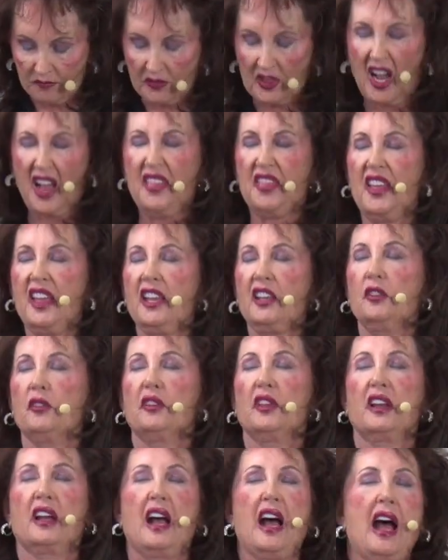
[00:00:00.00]
I thank you
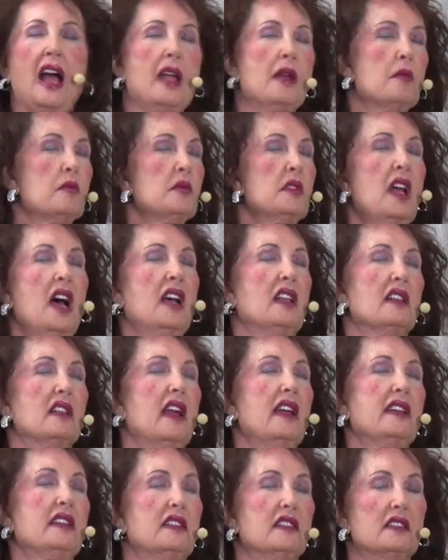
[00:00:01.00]
that I am not
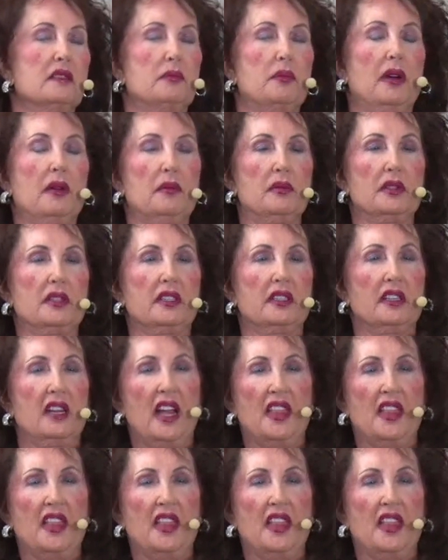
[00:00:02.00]
like this publican.